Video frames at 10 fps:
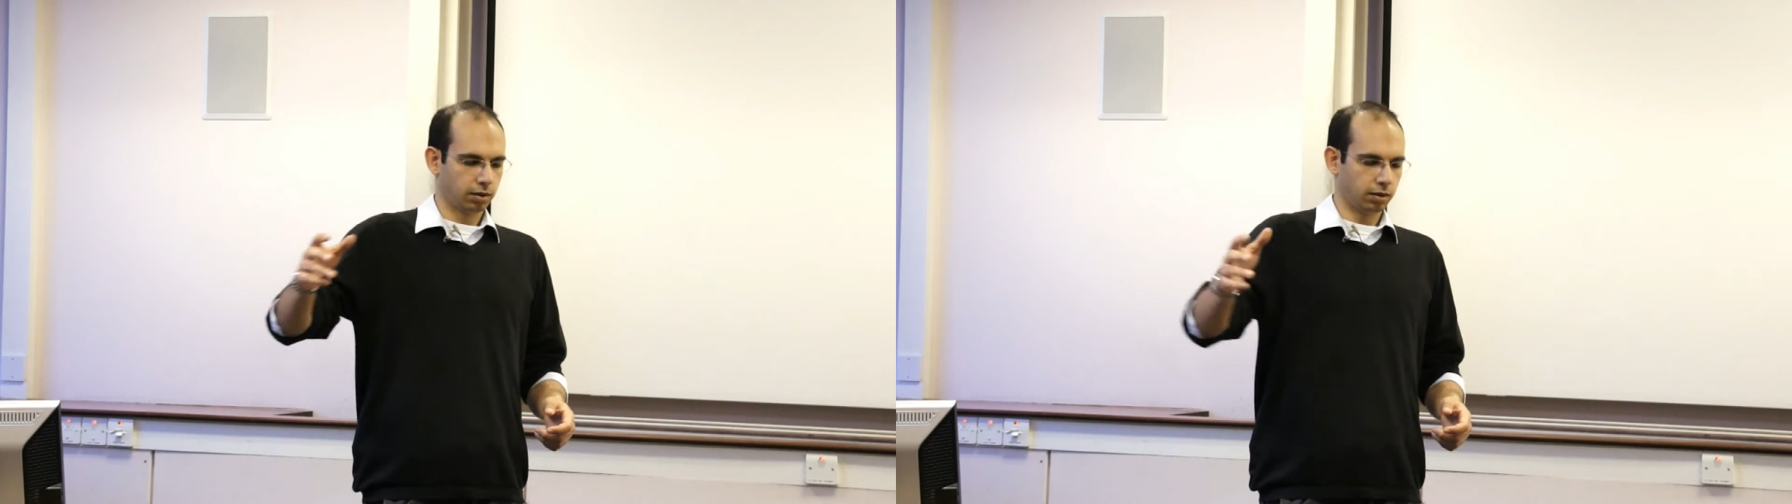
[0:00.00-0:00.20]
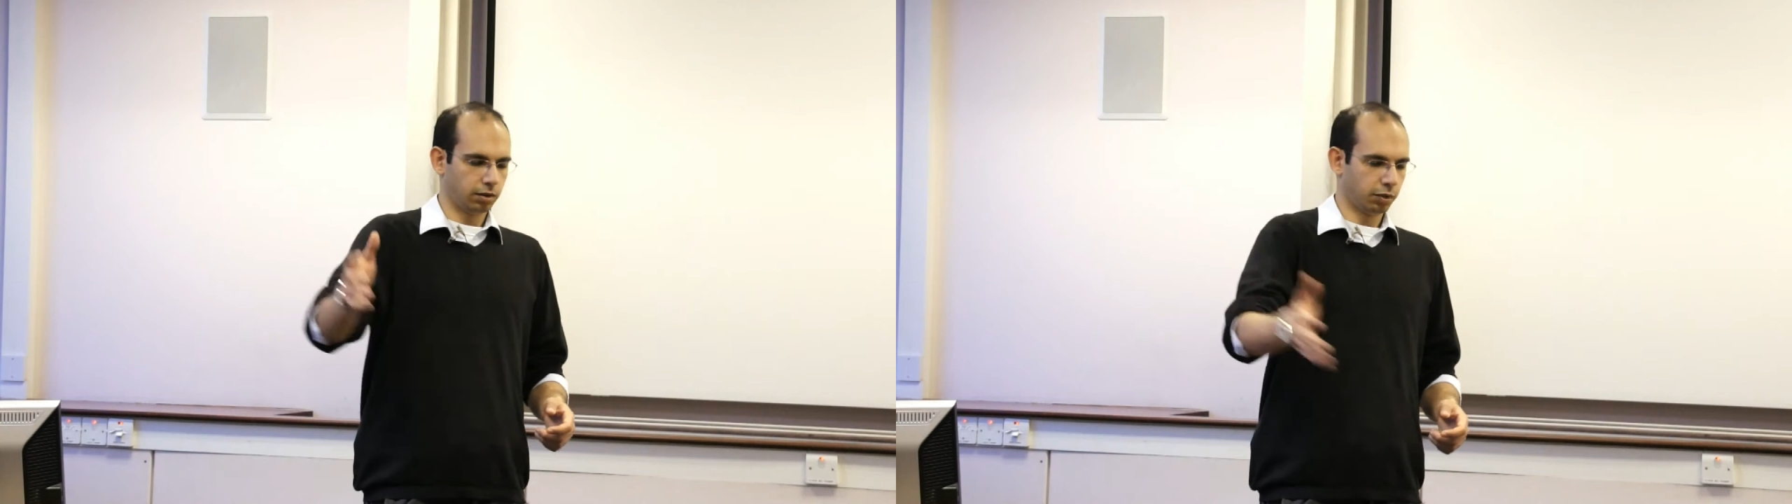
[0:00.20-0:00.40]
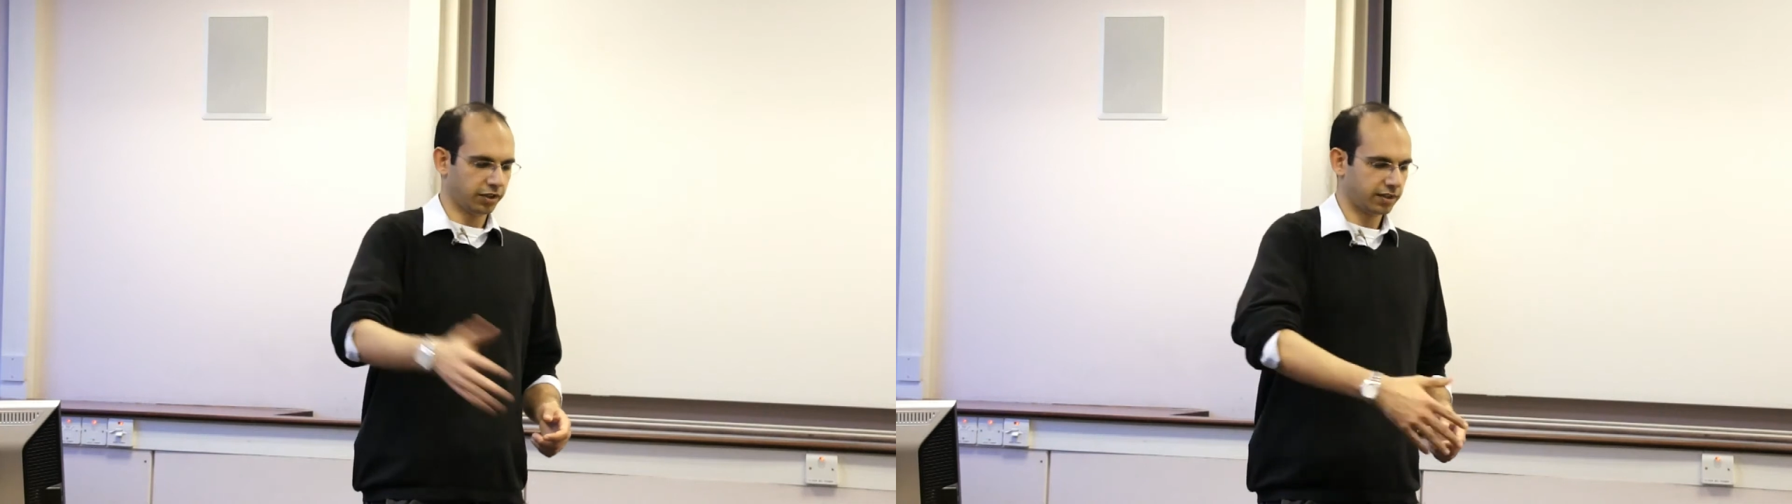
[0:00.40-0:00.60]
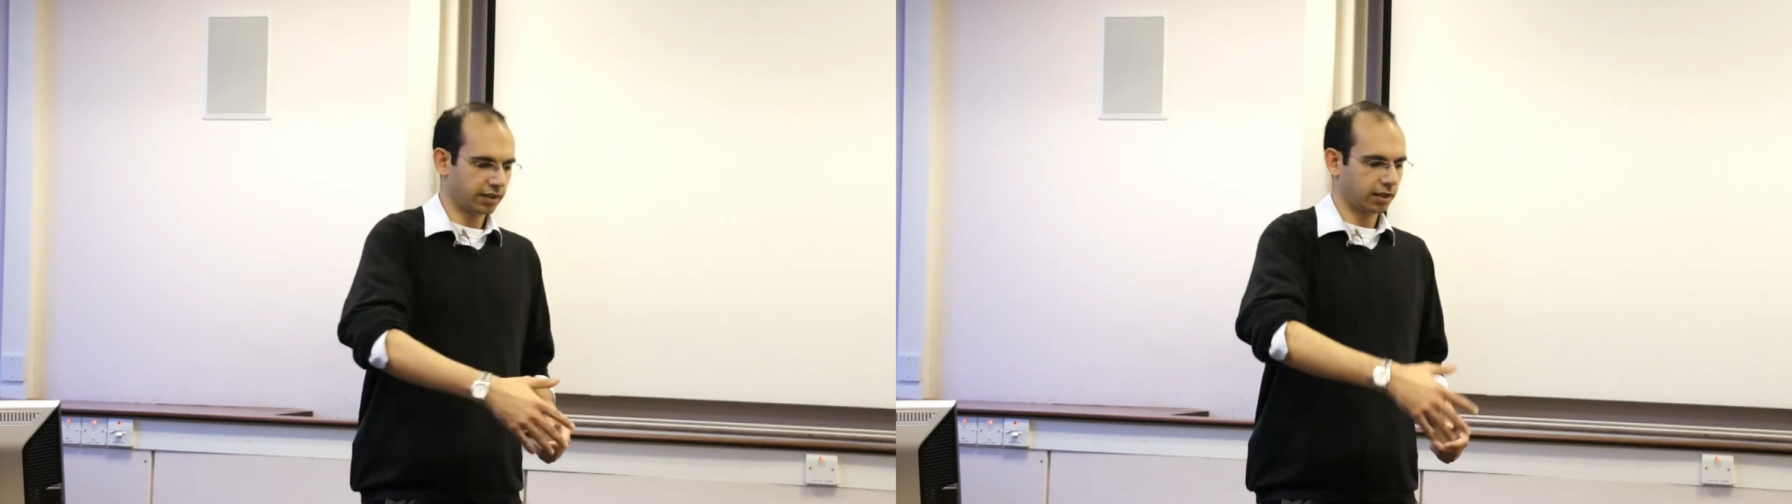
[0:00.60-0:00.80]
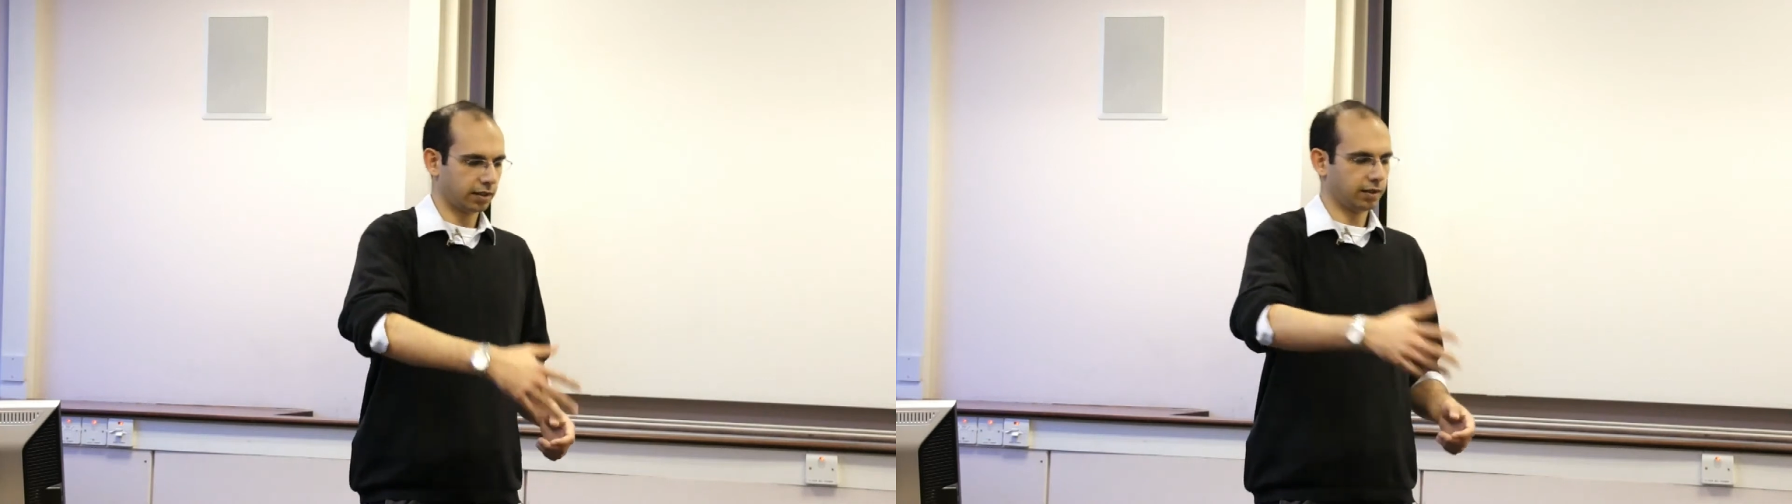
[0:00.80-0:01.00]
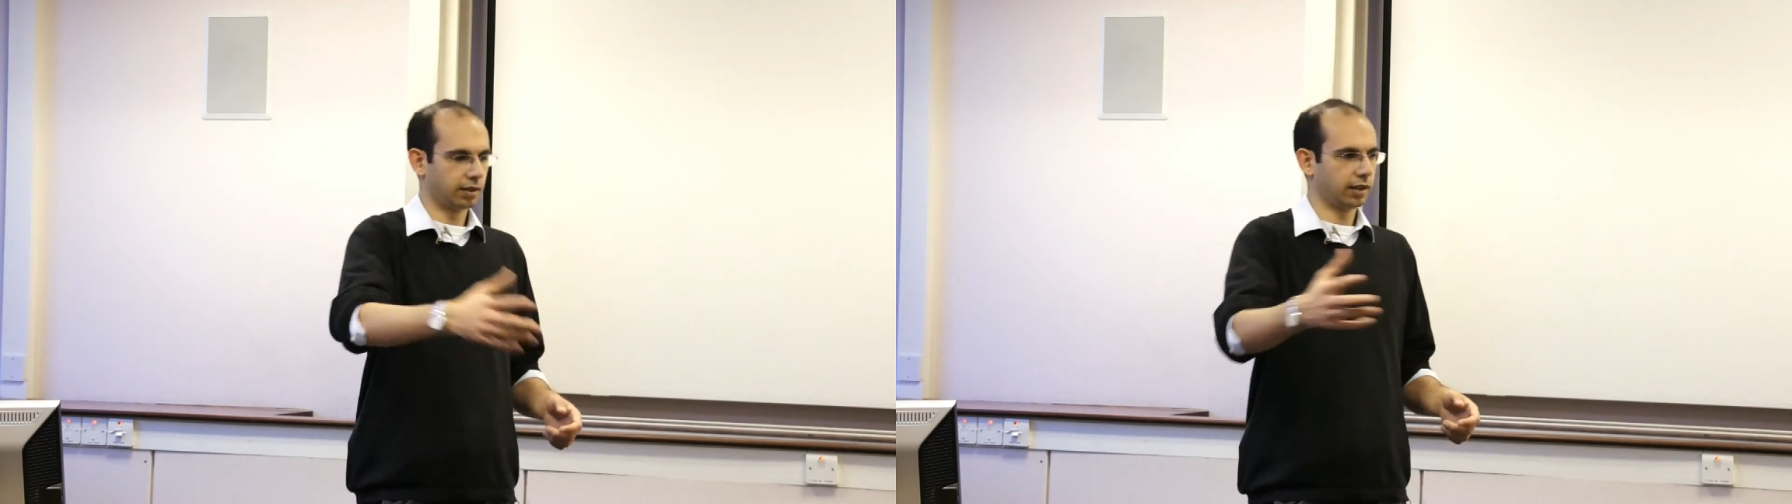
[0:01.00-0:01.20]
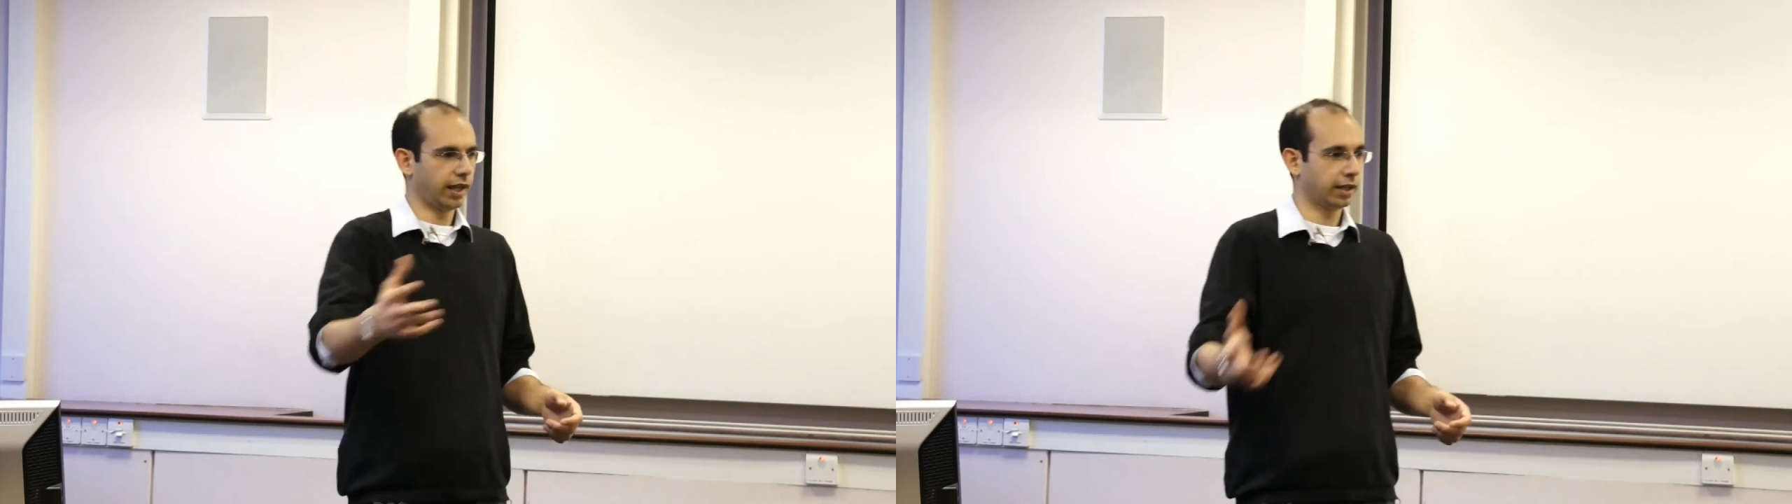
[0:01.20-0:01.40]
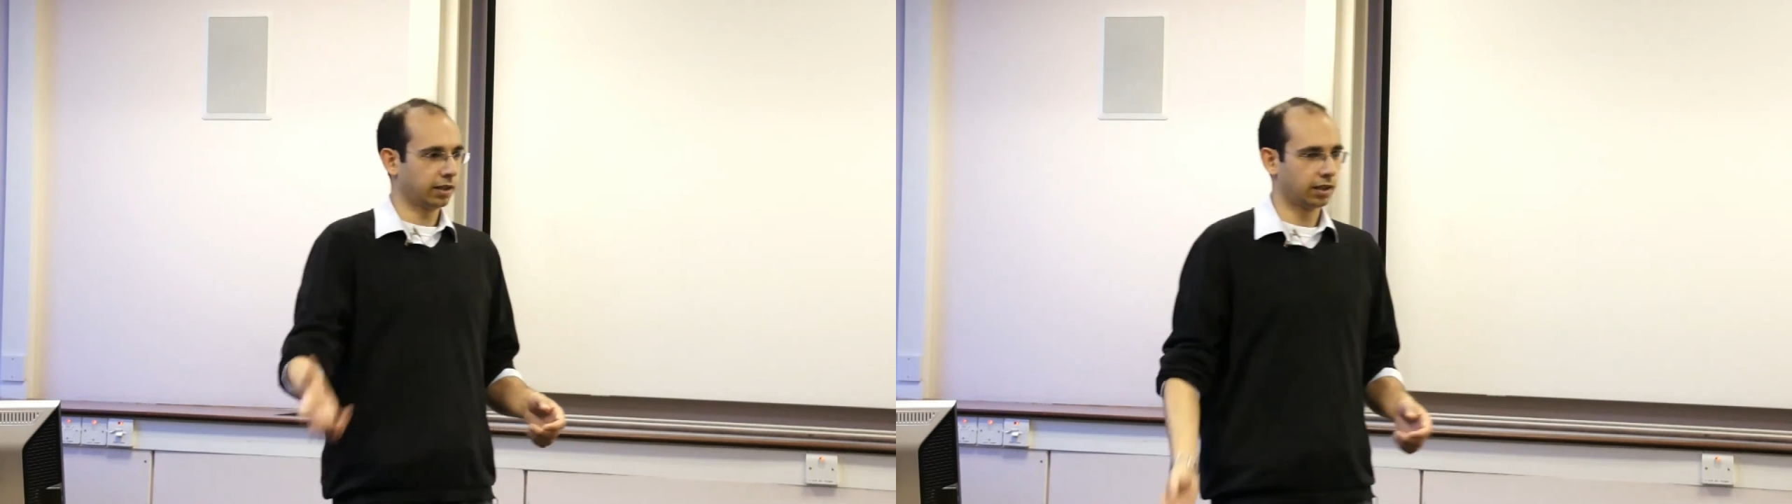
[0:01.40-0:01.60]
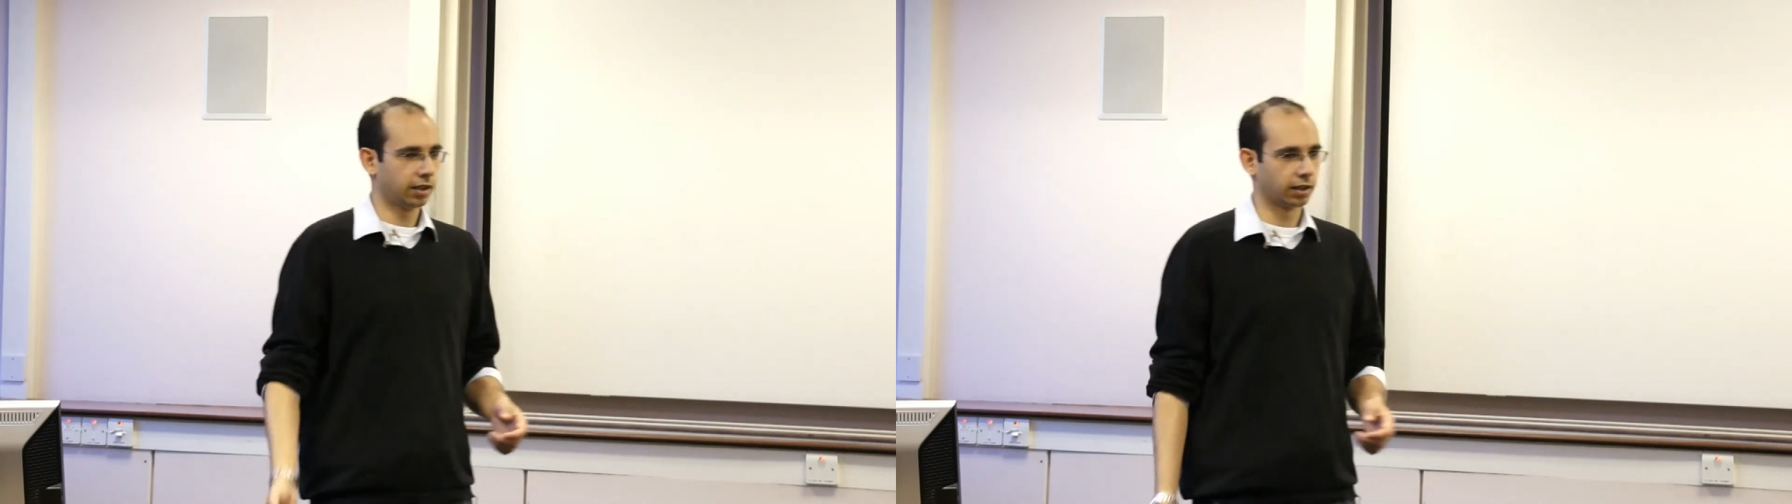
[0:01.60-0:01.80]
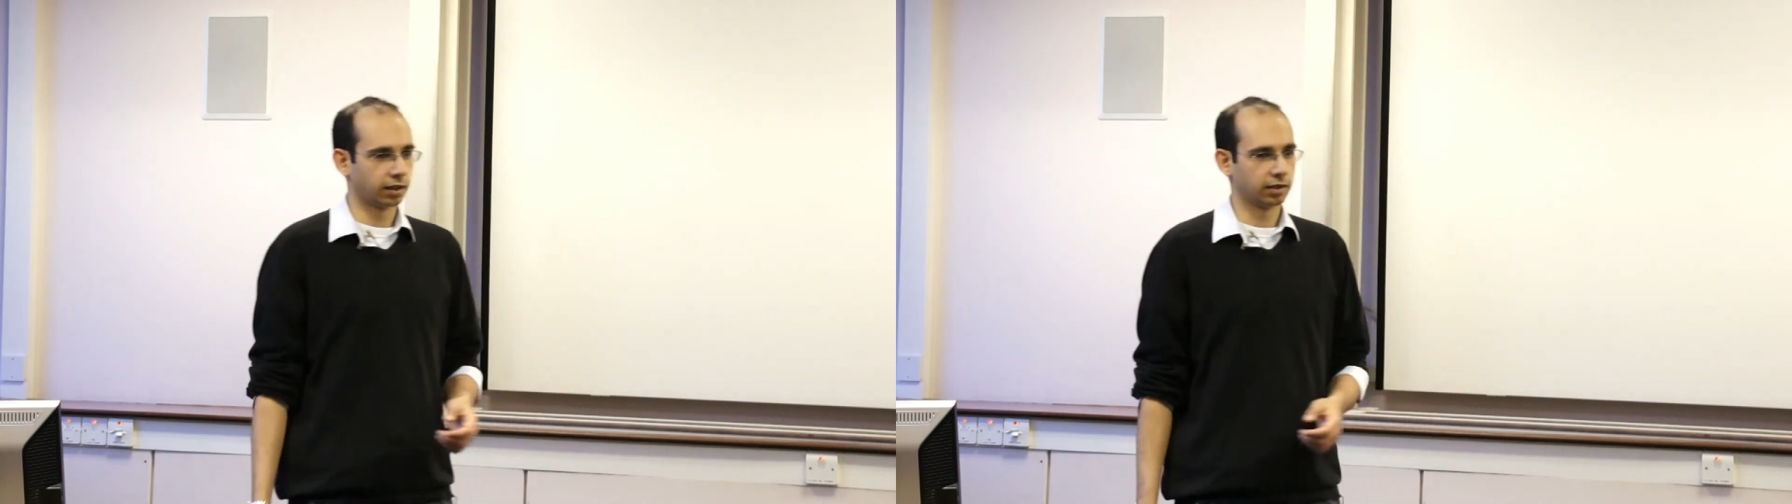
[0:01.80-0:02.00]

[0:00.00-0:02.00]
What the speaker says: what's the land like?"